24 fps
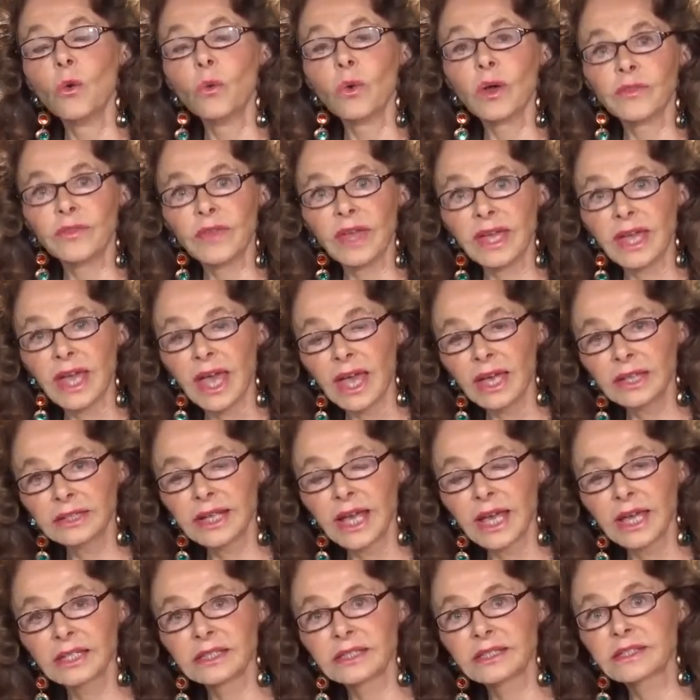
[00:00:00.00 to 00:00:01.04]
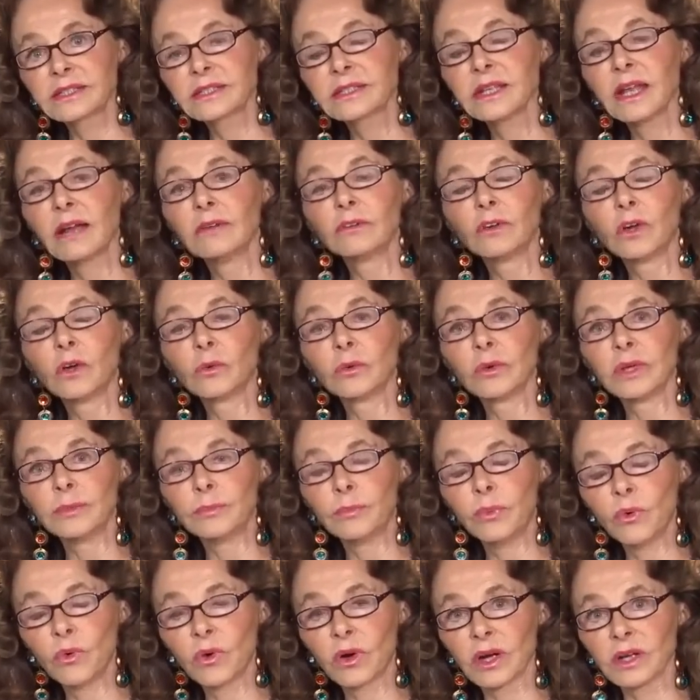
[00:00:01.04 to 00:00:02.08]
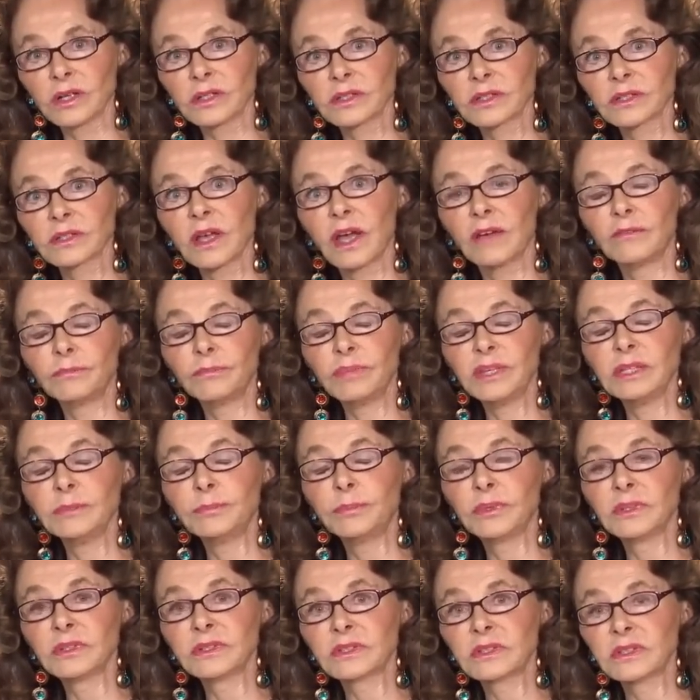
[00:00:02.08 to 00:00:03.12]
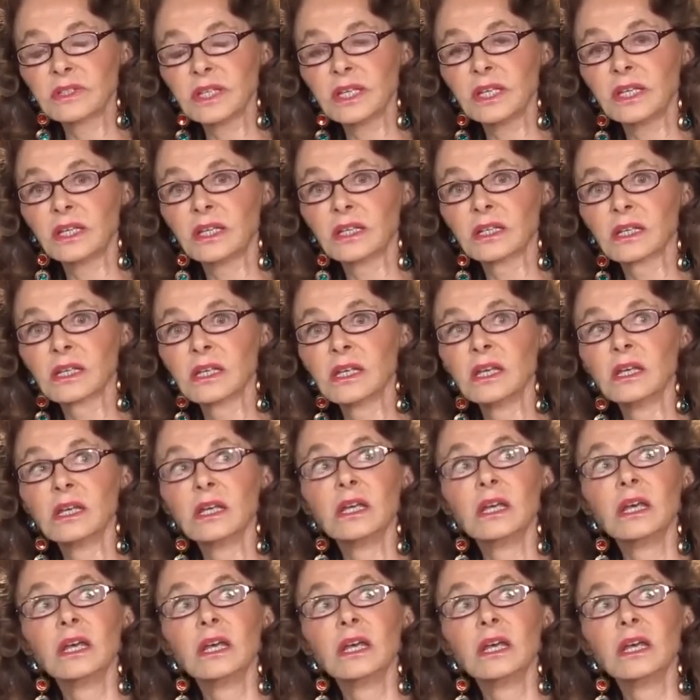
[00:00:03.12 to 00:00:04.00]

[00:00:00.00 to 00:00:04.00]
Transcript: where they had had several reports of people seeing